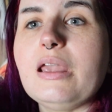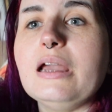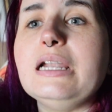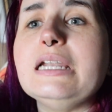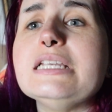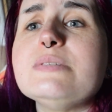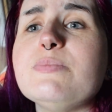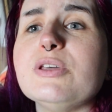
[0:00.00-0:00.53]

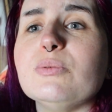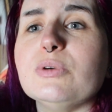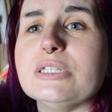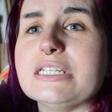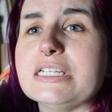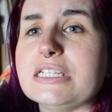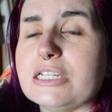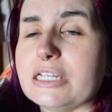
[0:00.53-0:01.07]
Elizabeth
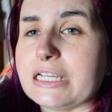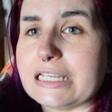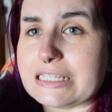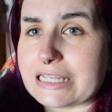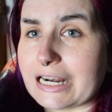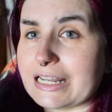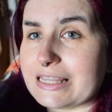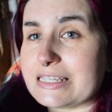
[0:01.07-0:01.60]
wanted to look
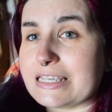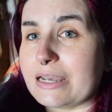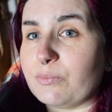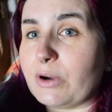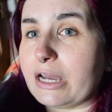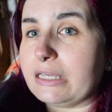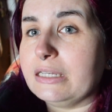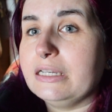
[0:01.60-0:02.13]
exactly the same
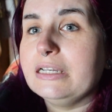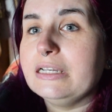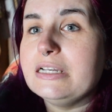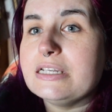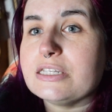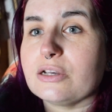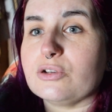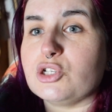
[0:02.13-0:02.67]
way,
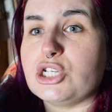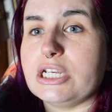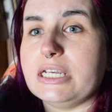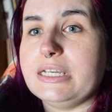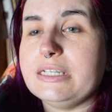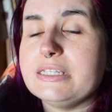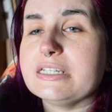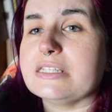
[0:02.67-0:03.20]
so
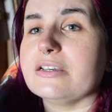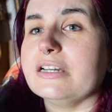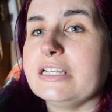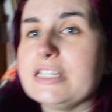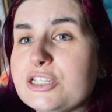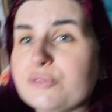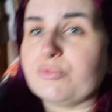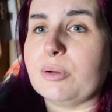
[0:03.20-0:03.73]
she
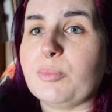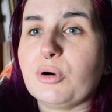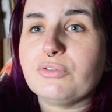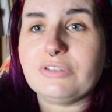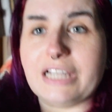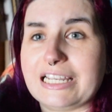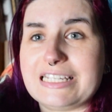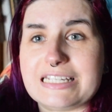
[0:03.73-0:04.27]
decided to rip off
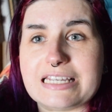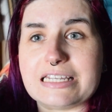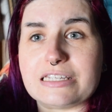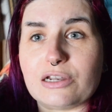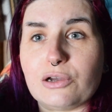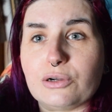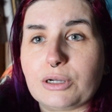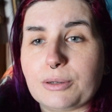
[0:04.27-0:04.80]
Lettice's
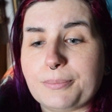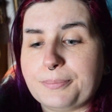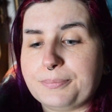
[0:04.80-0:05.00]
look.